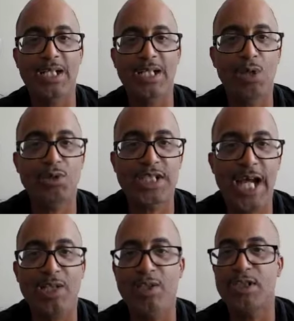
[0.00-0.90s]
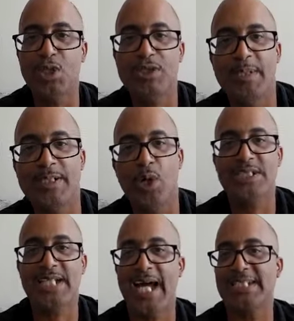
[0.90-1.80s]
uh, Coach Taylor Deuce been on
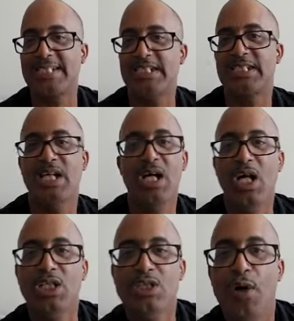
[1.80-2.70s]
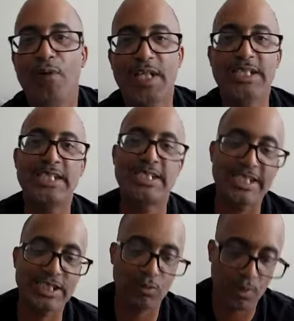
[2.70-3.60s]
this guy since you know this this,
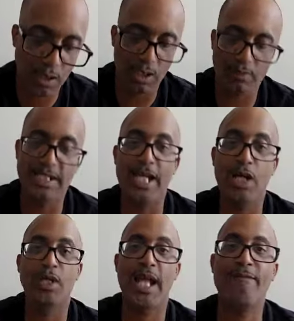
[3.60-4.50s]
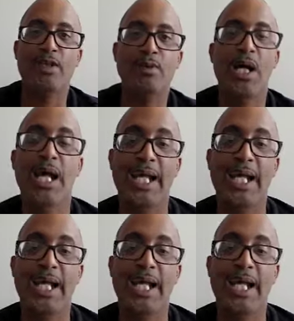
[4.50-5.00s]
this uh, day or what have you,